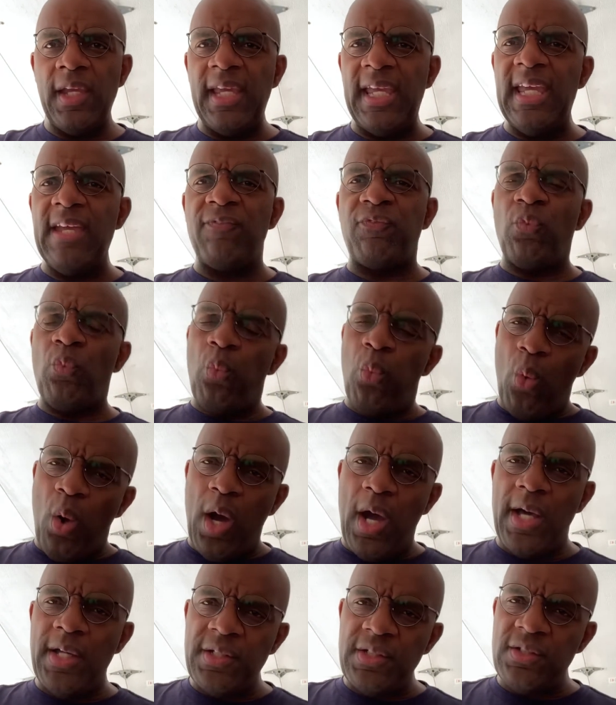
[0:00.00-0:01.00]
If
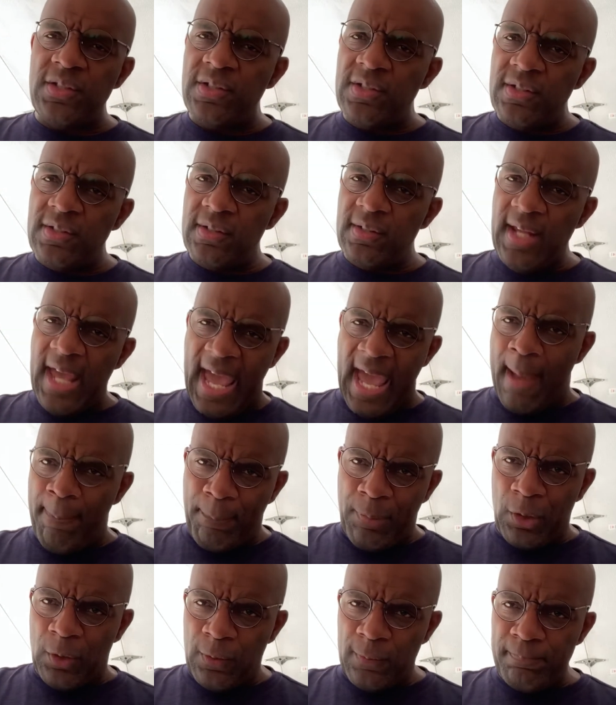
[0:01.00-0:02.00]
one
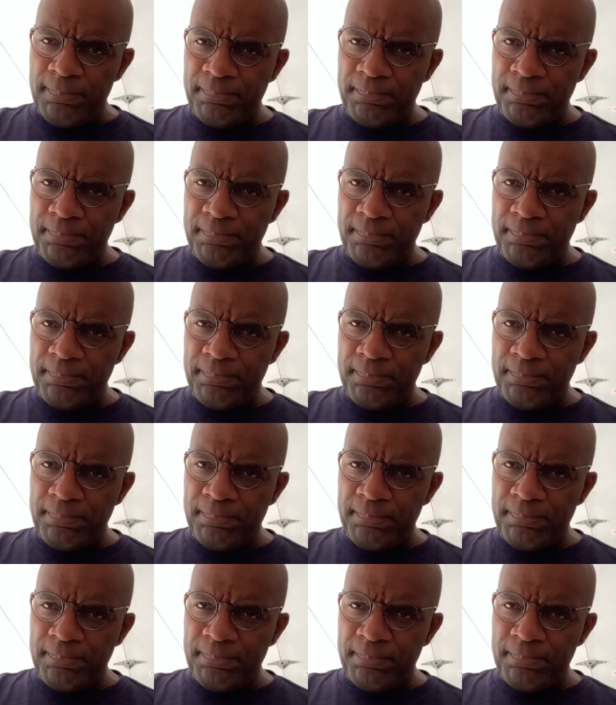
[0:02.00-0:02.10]
apple